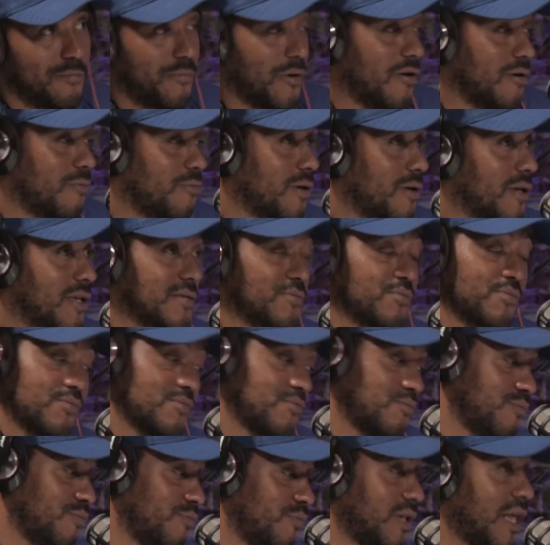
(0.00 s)
we?
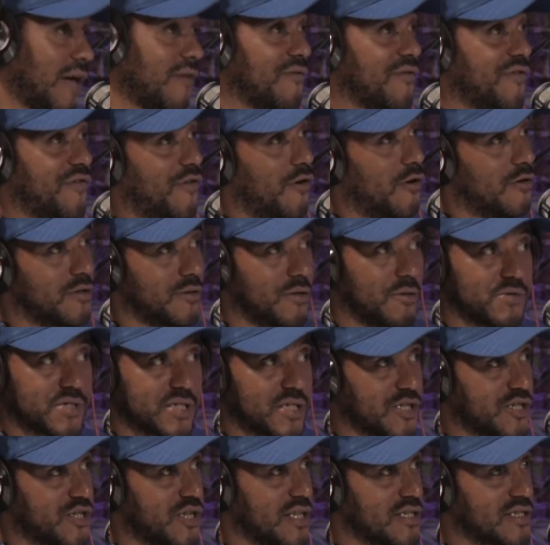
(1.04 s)
We're having fun. It was
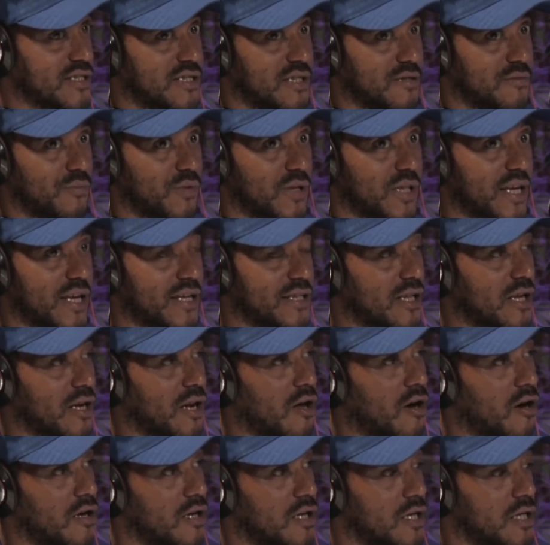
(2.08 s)
interesting. We're learning a
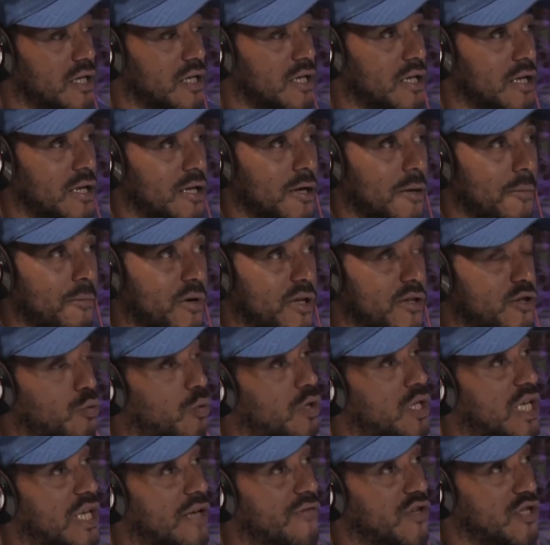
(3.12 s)
lot. But do you want
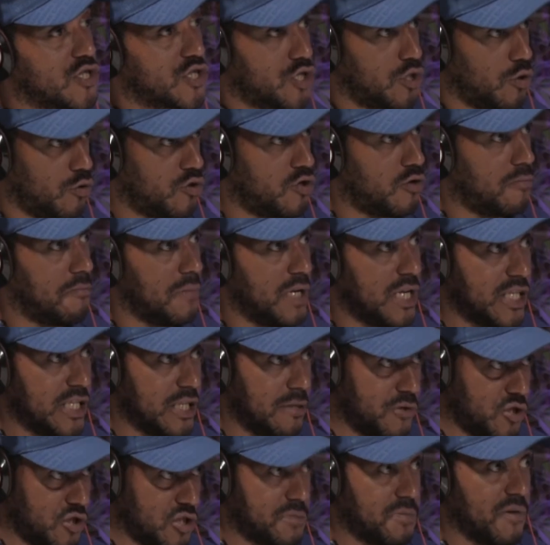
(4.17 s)
to give your social media
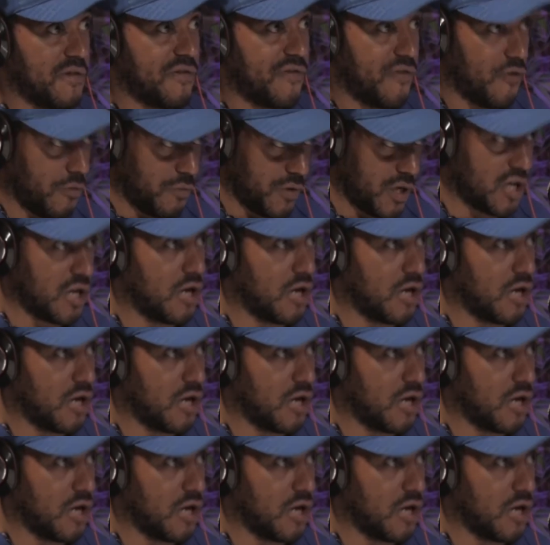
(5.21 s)
just before we go?